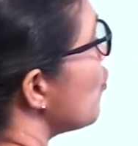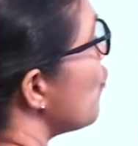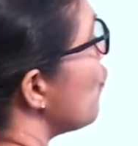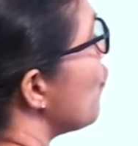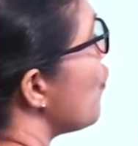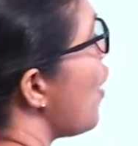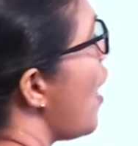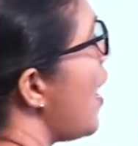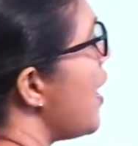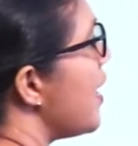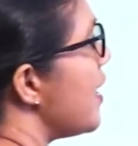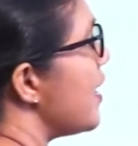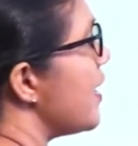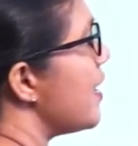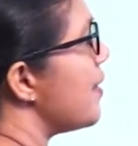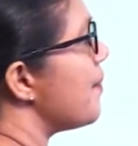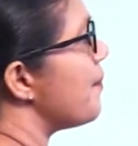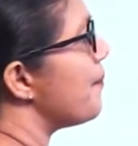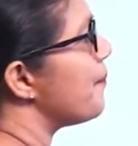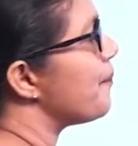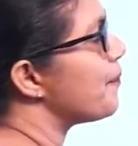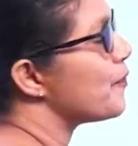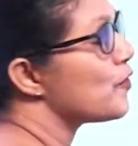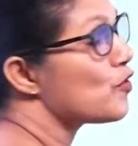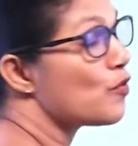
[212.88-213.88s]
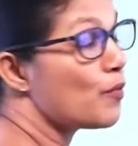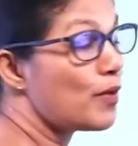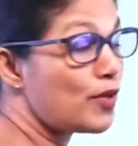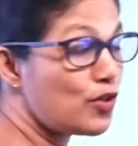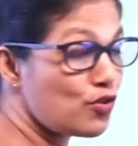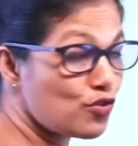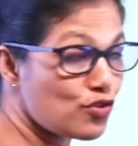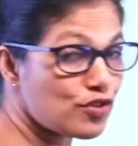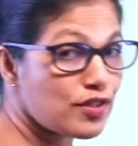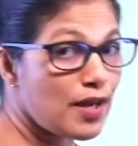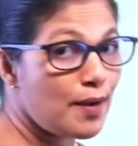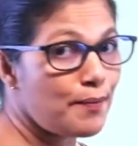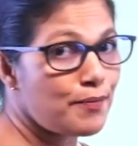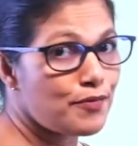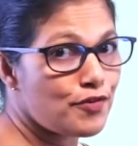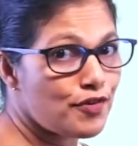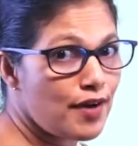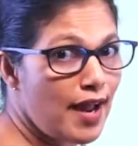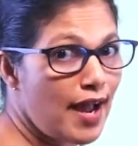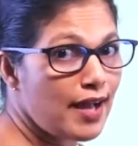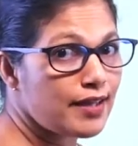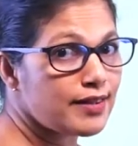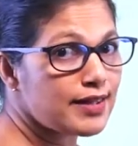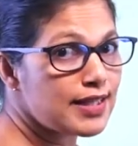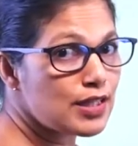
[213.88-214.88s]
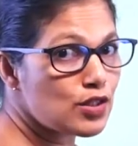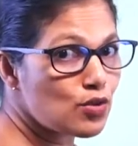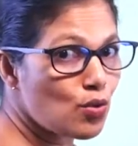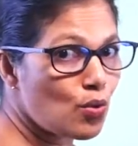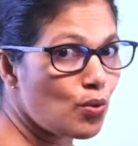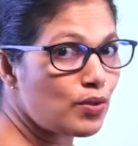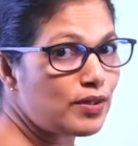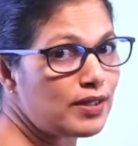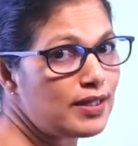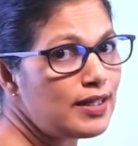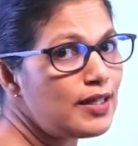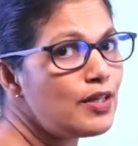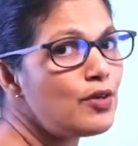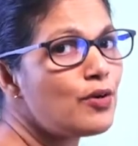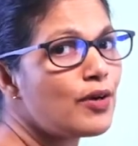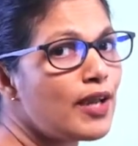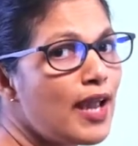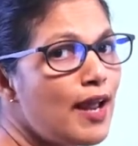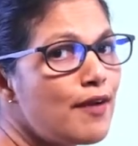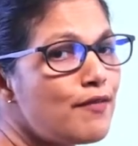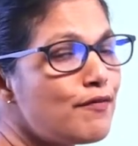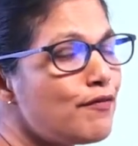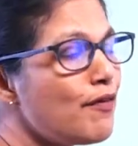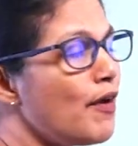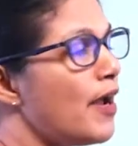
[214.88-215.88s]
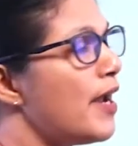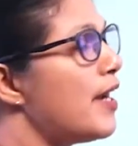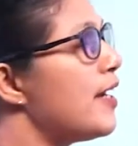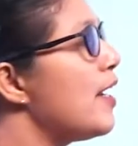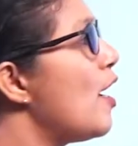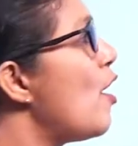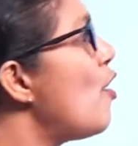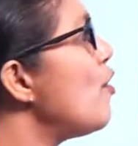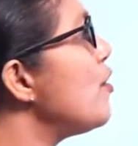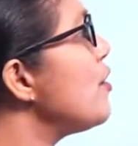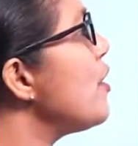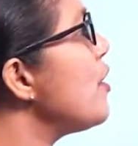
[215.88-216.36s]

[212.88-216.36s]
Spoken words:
Friday. So when you subtract the total, you can find out